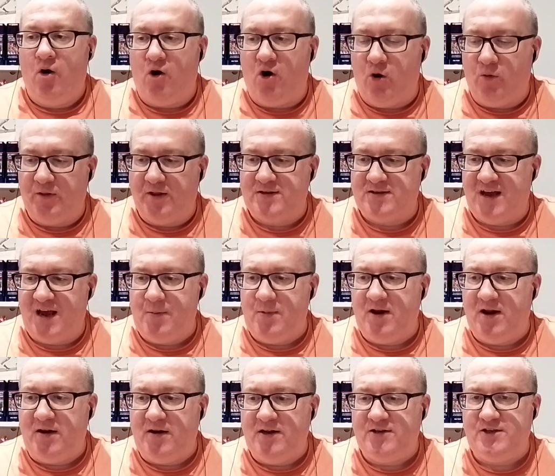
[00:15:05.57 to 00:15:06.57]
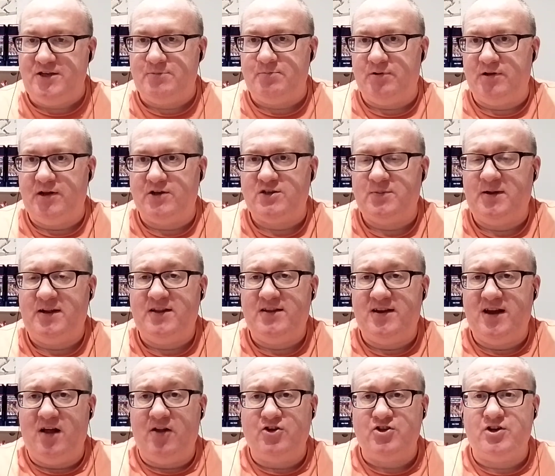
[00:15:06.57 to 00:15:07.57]
all the time, and he needs his players to be
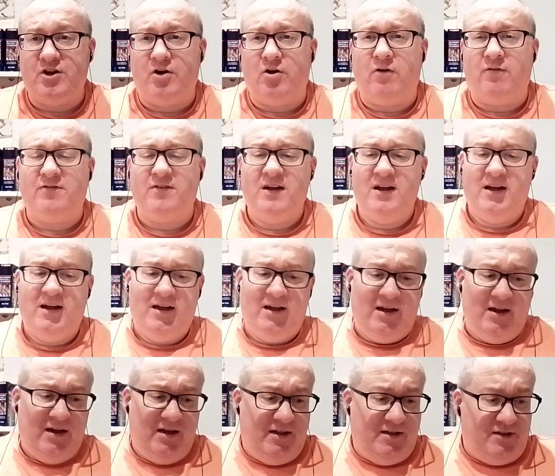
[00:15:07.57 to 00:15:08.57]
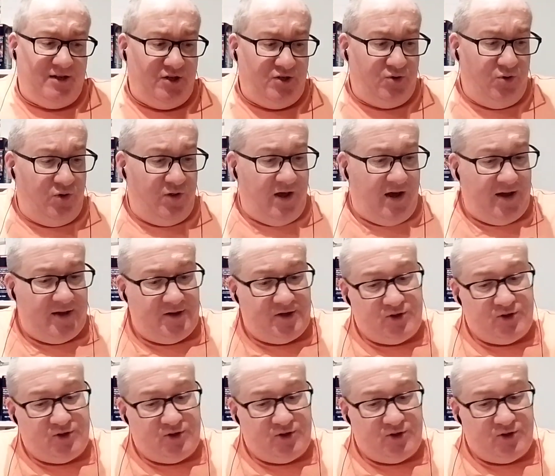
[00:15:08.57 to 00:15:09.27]
intelligent enough to do that.